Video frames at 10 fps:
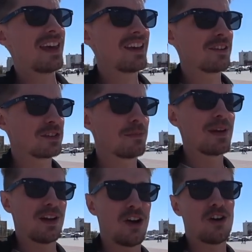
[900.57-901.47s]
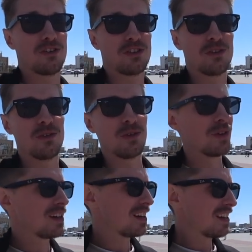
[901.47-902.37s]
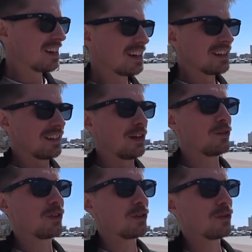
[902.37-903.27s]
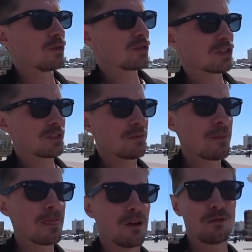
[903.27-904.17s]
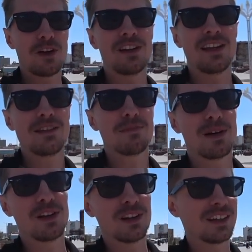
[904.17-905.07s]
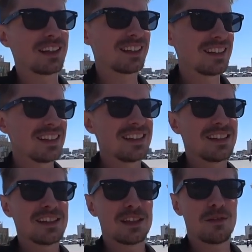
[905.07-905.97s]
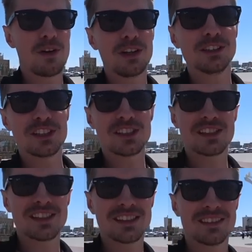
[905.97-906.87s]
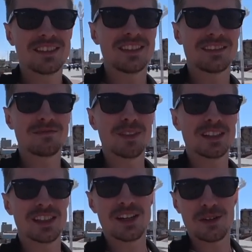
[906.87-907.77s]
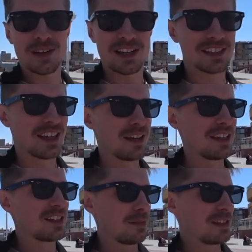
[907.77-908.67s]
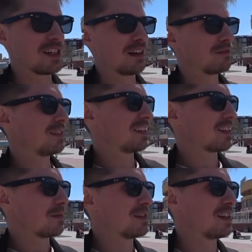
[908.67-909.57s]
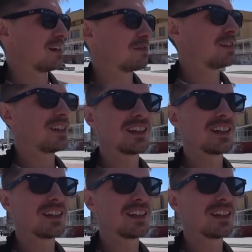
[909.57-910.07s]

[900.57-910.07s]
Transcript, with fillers: Here it's a bit hardcore. The locals are friendly, but like they're very just, I don't know, it's, uh, it's going to be tough. It's going to be tough.